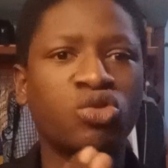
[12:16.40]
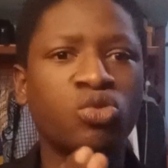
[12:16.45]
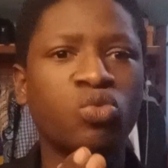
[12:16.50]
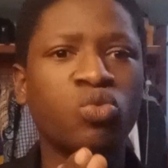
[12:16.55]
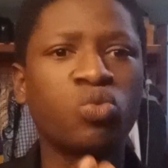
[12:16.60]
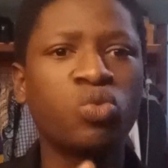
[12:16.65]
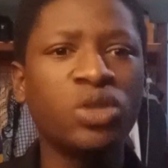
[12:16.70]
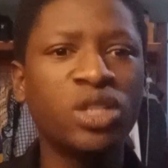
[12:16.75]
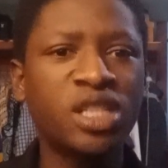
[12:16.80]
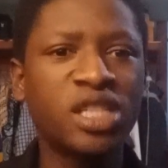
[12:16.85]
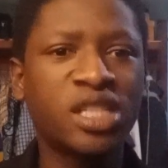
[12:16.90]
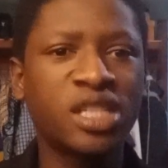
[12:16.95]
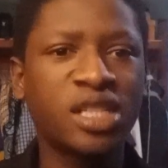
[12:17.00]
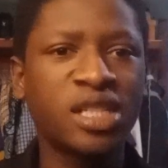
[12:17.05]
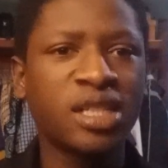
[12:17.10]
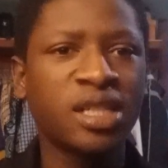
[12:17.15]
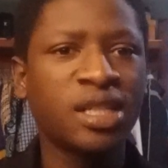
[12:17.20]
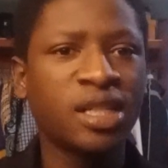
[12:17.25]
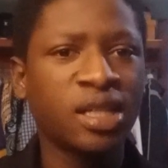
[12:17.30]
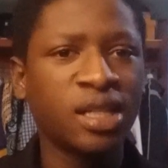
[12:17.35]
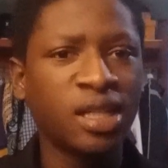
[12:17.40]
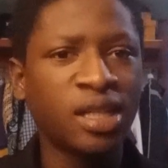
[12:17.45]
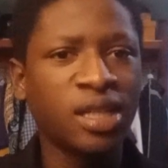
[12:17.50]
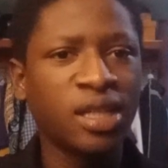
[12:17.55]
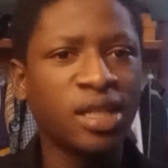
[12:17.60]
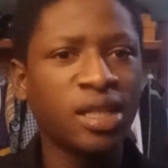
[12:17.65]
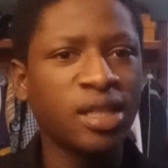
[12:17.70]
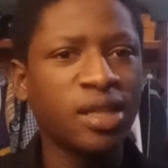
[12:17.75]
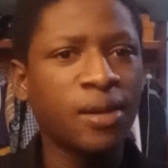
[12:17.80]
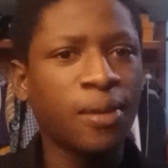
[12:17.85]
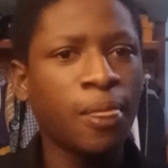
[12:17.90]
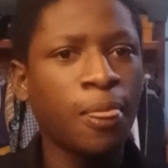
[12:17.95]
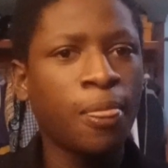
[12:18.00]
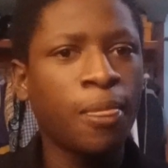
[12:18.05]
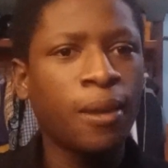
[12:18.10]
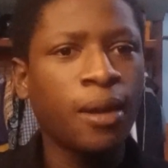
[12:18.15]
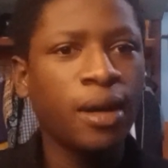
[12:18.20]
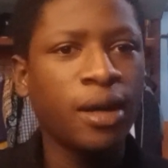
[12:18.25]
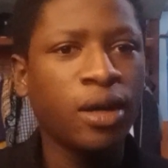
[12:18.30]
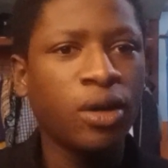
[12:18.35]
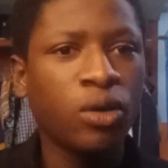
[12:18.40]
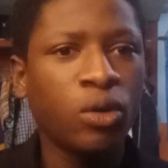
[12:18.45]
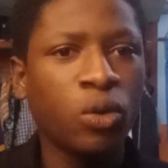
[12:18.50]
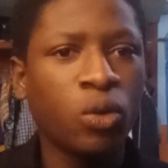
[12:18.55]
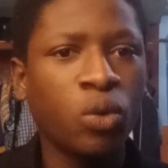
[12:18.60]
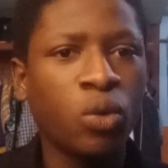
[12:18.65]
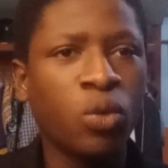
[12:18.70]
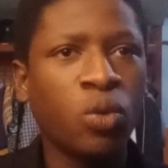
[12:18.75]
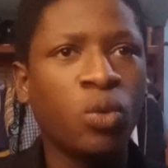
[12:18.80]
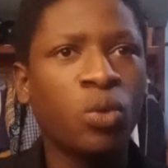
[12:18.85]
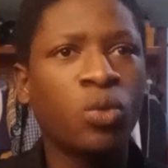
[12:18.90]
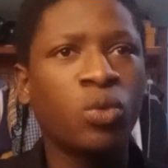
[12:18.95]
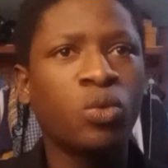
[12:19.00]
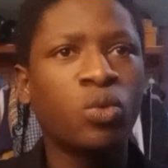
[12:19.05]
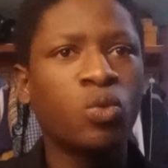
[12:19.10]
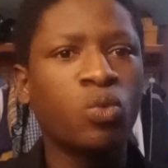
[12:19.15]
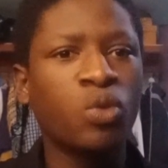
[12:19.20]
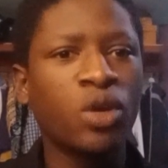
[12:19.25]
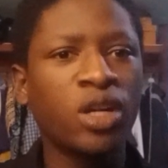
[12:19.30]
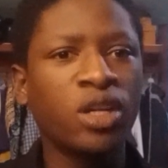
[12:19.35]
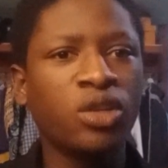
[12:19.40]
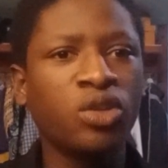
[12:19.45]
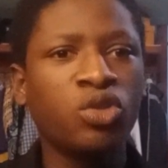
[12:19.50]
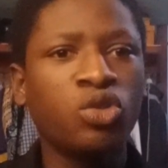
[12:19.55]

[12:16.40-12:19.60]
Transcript: which, when